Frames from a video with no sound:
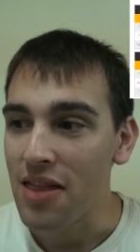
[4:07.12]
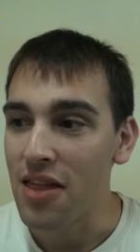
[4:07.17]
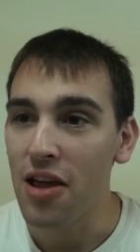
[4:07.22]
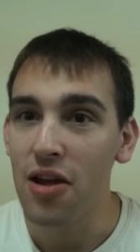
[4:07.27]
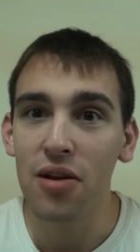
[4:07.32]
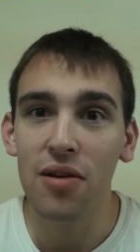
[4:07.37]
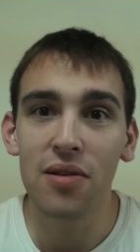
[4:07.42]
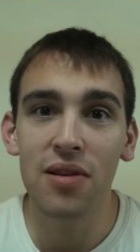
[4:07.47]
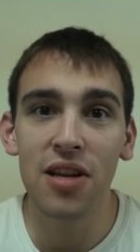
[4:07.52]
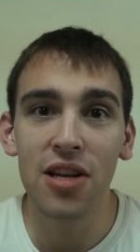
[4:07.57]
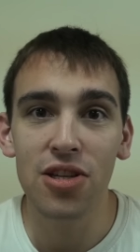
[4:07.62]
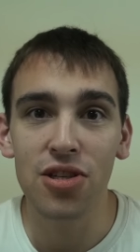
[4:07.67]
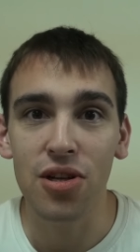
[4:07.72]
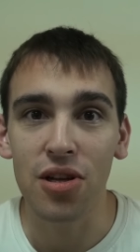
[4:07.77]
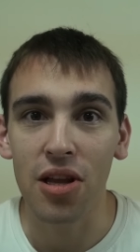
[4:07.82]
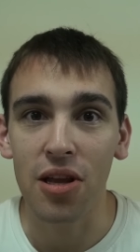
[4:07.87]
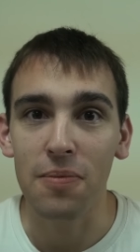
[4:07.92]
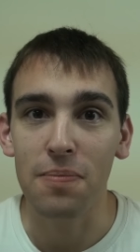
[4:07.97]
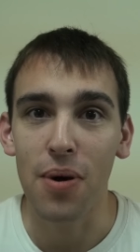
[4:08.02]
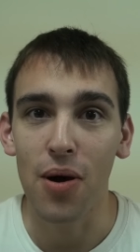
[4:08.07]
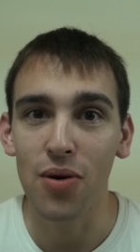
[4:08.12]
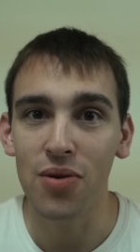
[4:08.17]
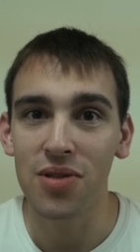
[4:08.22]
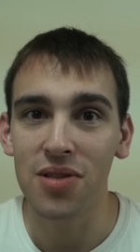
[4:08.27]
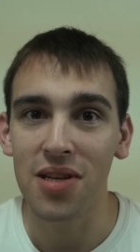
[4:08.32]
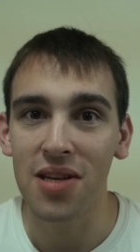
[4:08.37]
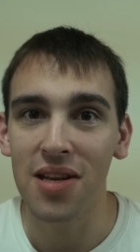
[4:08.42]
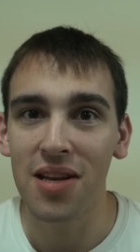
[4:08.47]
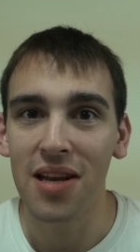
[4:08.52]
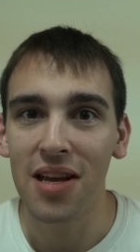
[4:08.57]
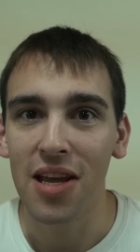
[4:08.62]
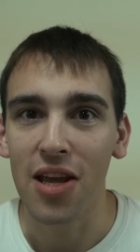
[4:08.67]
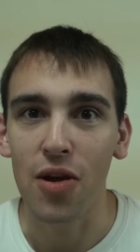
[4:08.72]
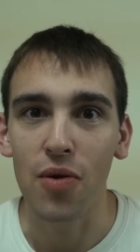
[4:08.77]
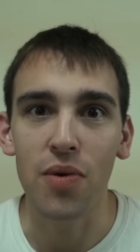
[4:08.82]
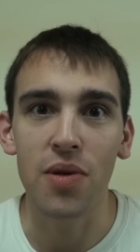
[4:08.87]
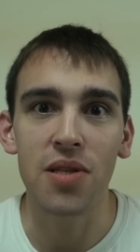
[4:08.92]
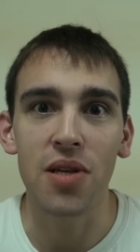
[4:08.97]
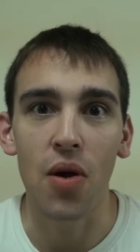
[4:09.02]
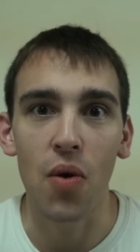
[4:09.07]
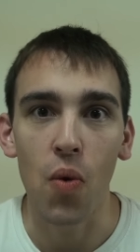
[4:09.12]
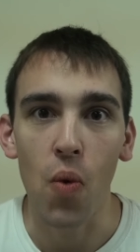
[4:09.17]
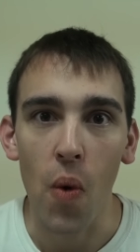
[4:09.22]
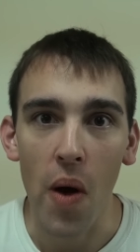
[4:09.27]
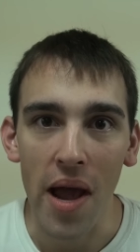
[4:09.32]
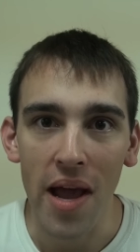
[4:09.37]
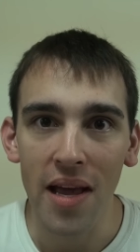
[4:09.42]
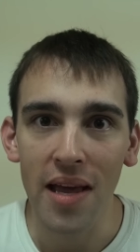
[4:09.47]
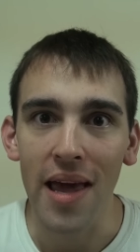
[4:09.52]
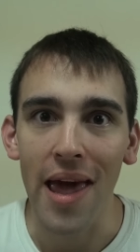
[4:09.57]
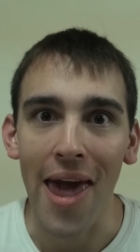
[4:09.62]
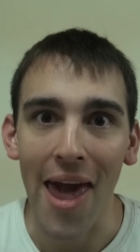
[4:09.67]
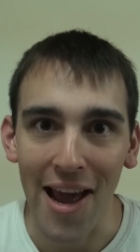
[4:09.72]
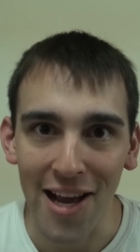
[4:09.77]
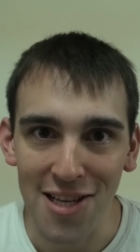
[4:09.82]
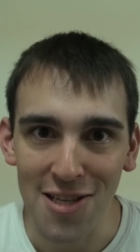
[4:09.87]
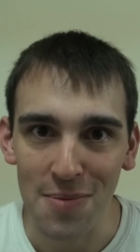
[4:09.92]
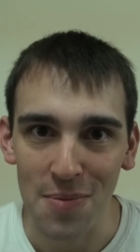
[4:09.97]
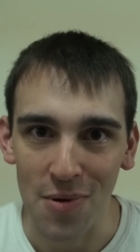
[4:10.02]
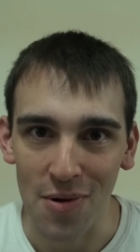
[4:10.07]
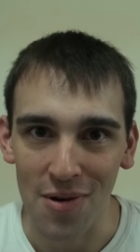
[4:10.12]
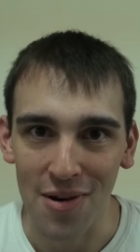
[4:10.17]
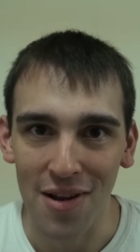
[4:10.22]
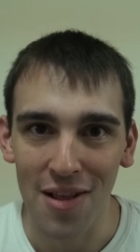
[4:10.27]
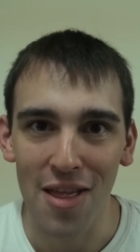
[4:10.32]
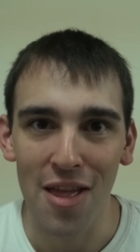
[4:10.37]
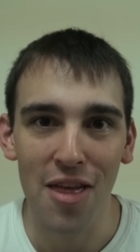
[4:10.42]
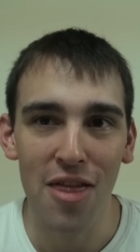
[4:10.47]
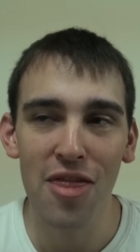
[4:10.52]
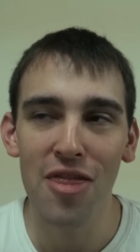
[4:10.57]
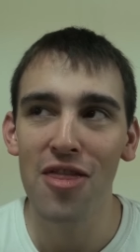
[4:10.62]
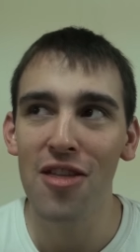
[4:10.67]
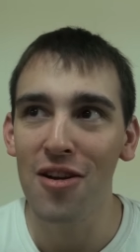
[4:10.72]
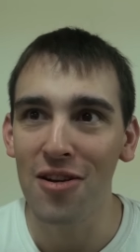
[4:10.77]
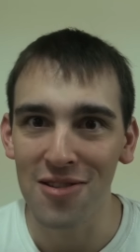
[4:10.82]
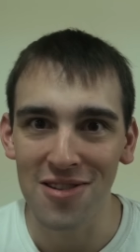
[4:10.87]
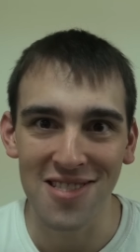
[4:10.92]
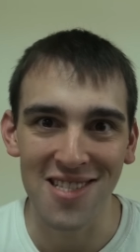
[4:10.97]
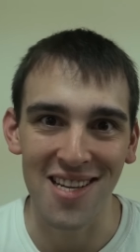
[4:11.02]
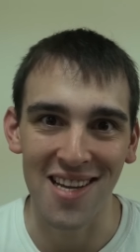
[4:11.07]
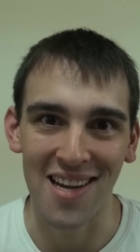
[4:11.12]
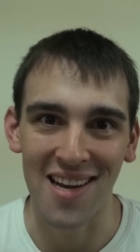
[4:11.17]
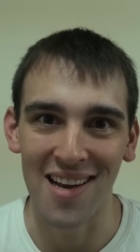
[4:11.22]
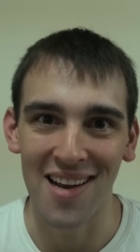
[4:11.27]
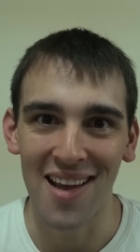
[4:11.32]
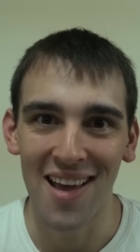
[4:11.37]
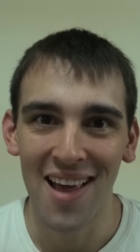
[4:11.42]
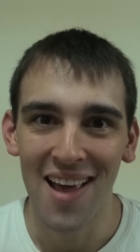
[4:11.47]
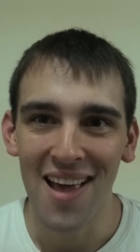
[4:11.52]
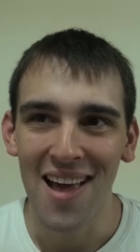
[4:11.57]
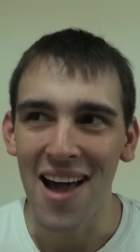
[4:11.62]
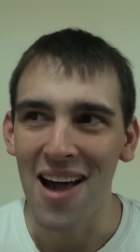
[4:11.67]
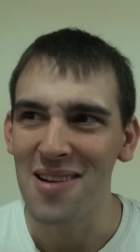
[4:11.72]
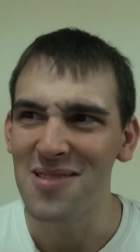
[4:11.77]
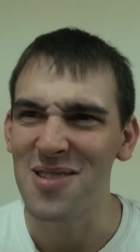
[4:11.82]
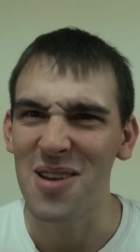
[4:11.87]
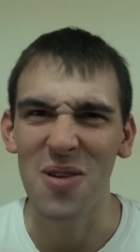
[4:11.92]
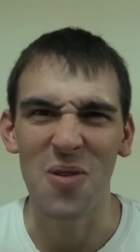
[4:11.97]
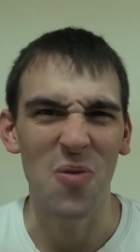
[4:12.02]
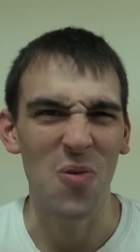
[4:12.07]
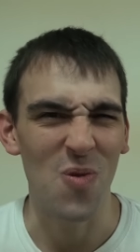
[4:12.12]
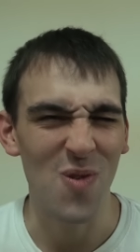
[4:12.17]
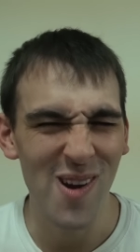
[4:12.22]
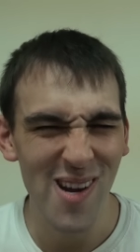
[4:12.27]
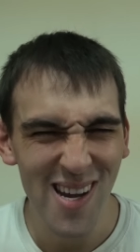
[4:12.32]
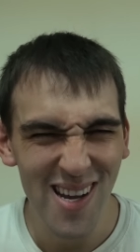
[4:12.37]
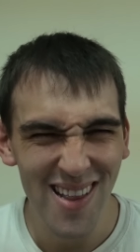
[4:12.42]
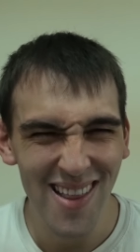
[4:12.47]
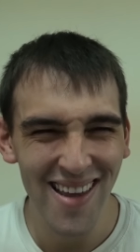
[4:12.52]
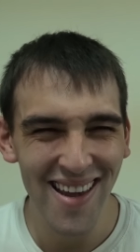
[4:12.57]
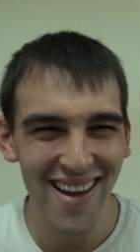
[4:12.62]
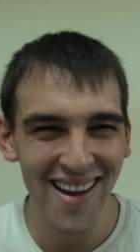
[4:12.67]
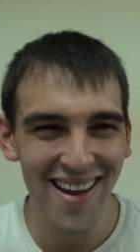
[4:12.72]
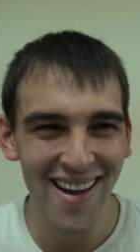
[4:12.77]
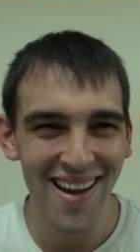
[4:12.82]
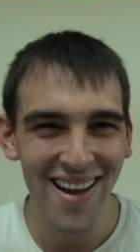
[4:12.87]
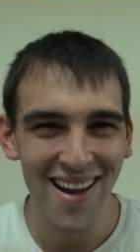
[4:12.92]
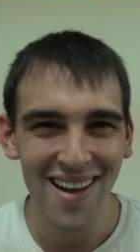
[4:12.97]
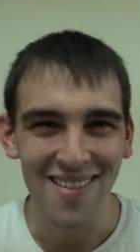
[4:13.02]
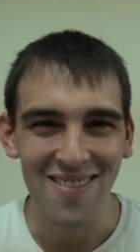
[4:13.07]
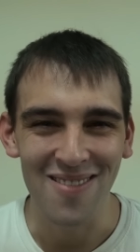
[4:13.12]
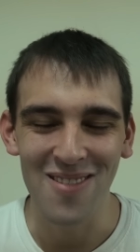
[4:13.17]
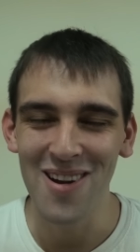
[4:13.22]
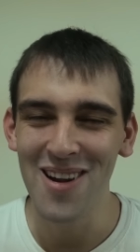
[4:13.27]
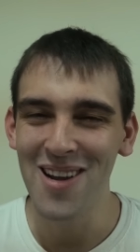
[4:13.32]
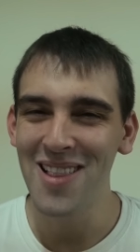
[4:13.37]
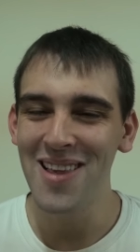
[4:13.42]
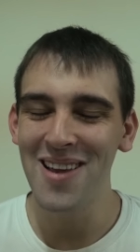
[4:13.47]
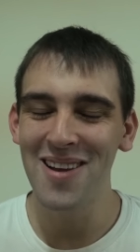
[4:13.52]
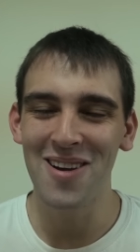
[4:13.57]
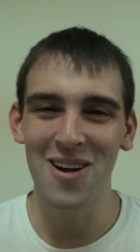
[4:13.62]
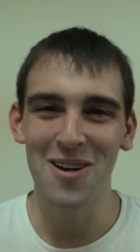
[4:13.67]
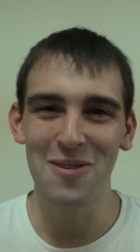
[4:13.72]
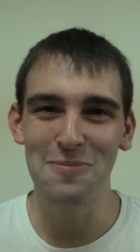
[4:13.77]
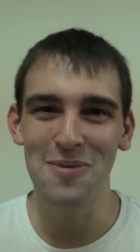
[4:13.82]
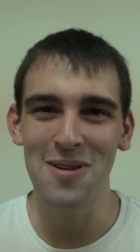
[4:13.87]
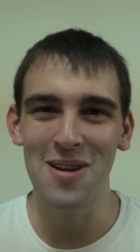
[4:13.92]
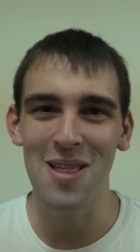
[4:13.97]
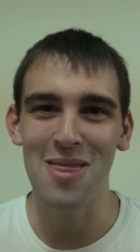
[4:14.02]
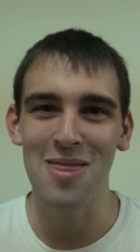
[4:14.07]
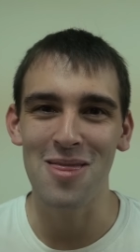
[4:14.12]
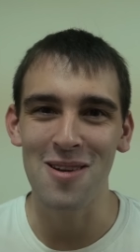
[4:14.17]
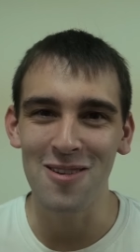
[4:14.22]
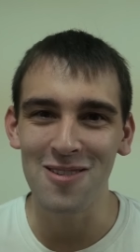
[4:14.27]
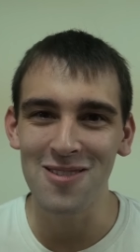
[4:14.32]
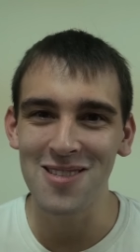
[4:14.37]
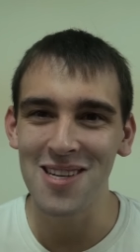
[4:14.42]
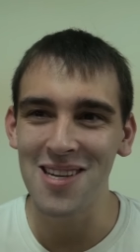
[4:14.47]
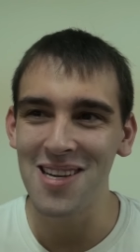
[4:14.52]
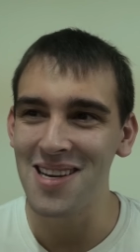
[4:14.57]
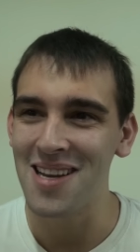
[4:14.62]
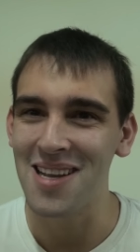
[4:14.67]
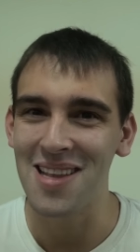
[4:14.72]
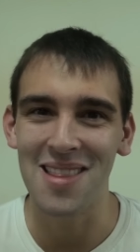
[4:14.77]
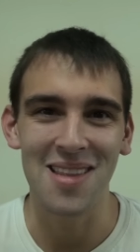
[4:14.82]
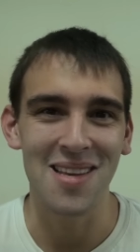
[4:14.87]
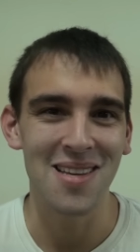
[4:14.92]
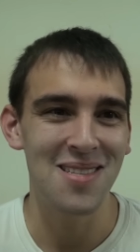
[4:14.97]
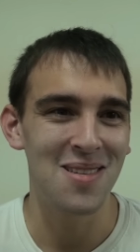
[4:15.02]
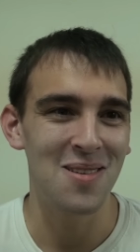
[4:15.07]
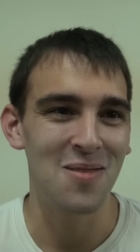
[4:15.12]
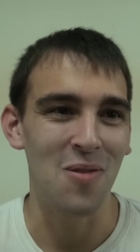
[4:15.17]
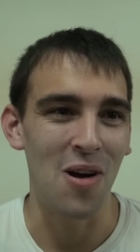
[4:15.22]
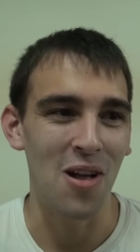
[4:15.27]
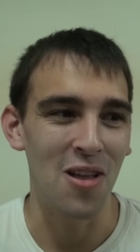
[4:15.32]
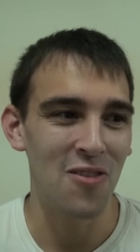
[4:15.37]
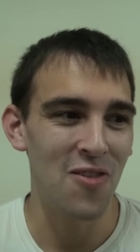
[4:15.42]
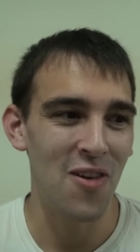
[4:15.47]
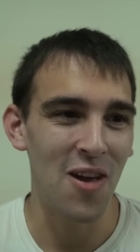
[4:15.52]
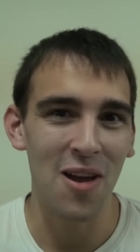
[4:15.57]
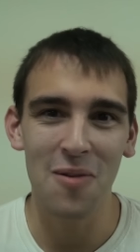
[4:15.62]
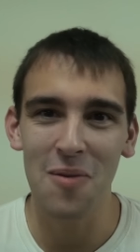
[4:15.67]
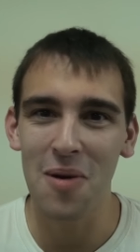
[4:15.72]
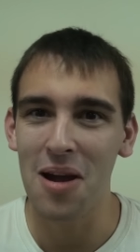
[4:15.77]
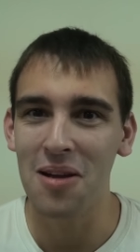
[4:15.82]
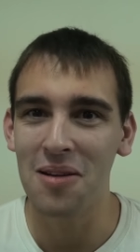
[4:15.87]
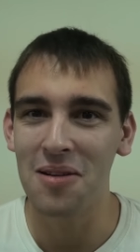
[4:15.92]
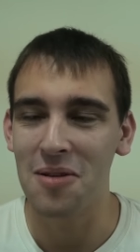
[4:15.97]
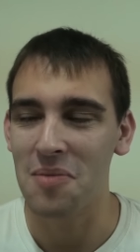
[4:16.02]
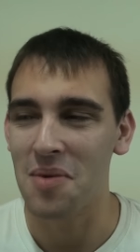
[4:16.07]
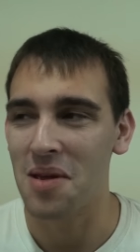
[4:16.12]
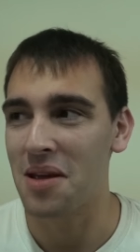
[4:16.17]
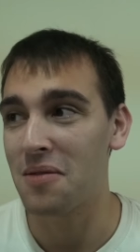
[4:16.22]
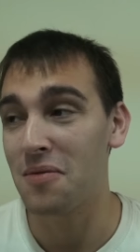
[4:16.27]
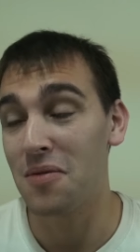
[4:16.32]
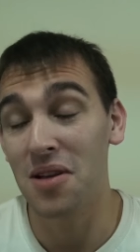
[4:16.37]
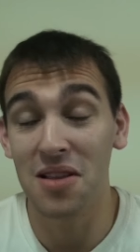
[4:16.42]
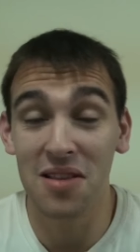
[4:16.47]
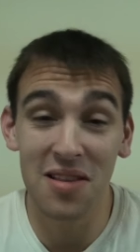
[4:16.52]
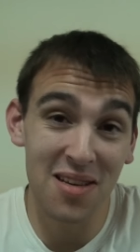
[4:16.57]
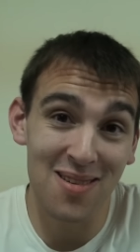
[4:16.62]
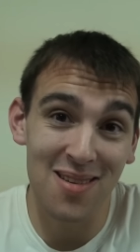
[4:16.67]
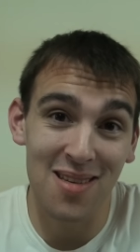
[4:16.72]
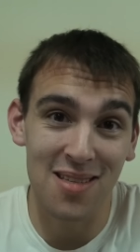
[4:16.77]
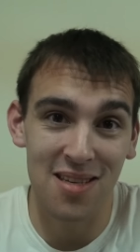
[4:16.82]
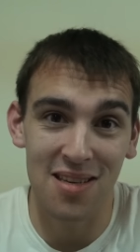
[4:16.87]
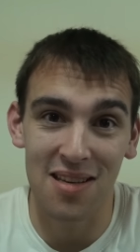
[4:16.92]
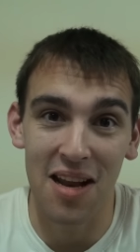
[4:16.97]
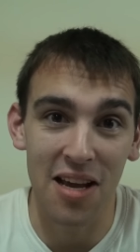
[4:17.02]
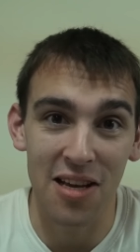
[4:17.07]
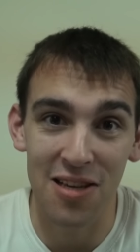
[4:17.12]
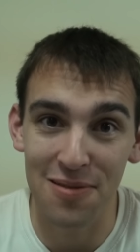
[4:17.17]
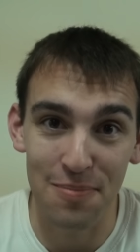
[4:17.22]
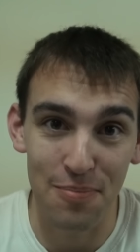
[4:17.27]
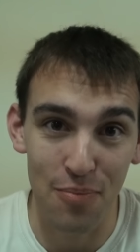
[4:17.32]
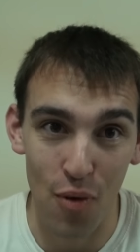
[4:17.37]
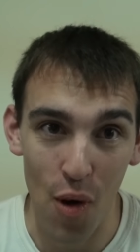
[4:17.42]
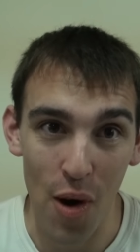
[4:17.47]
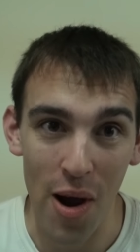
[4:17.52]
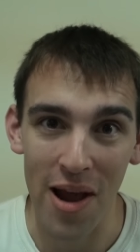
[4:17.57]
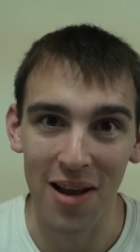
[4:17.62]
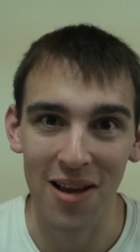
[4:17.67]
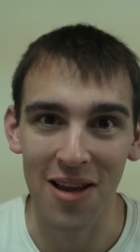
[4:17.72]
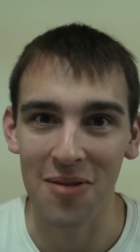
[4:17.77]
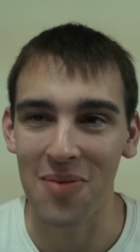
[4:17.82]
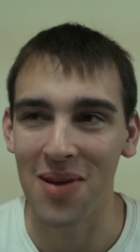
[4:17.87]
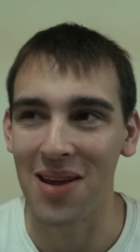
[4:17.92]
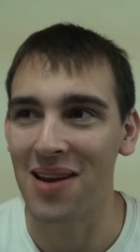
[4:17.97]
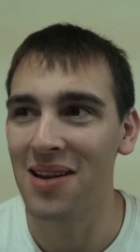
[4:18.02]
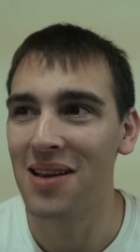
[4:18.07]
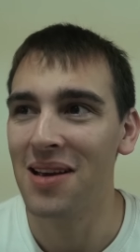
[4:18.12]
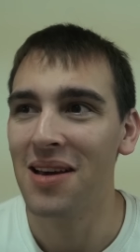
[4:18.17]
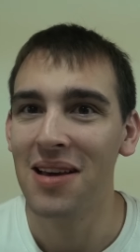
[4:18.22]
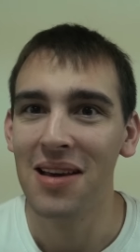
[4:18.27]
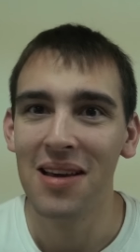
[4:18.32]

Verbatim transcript: They initially posted it was Awake Expert, the 13. I was like, really? really you're gonna put a 13 in this qualifying round i'm like well at least it's a nice break i mean